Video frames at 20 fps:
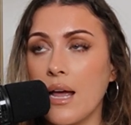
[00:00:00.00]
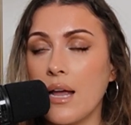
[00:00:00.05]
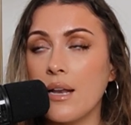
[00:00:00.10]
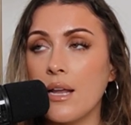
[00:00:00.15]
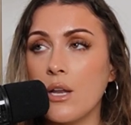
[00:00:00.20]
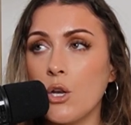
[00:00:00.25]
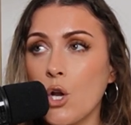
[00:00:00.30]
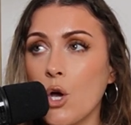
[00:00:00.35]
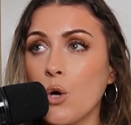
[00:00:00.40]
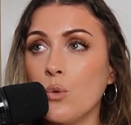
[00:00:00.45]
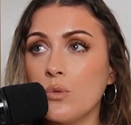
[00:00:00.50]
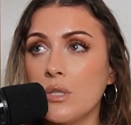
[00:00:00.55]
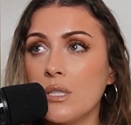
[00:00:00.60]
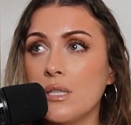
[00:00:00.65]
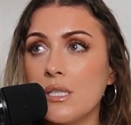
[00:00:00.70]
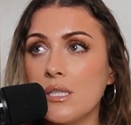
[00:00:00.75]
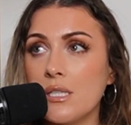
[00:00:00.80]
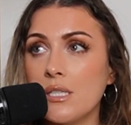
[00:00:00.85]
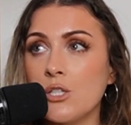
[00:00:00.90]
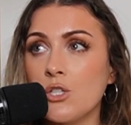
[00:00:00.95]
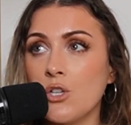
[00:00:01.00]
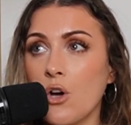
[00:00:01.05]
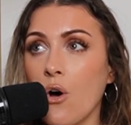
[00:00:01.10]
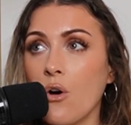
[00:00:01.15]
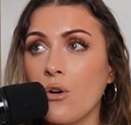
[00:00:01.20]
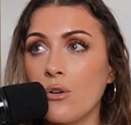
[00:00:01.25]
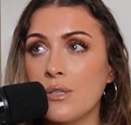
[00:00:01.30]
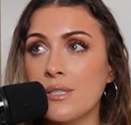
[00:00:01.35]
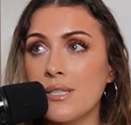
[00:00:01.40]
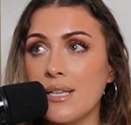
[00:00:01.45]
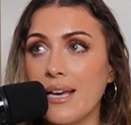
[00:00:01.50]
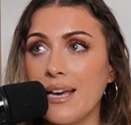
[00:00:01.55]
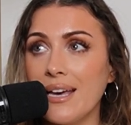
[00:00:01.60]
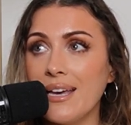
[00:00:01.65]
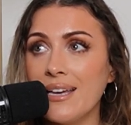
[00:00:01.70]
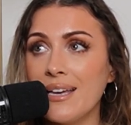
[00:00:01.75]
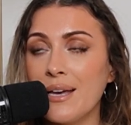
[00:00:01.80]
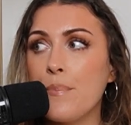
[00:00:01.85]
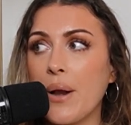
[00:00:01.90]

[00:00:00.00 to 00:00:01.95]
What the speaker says: and I know that this is toxic,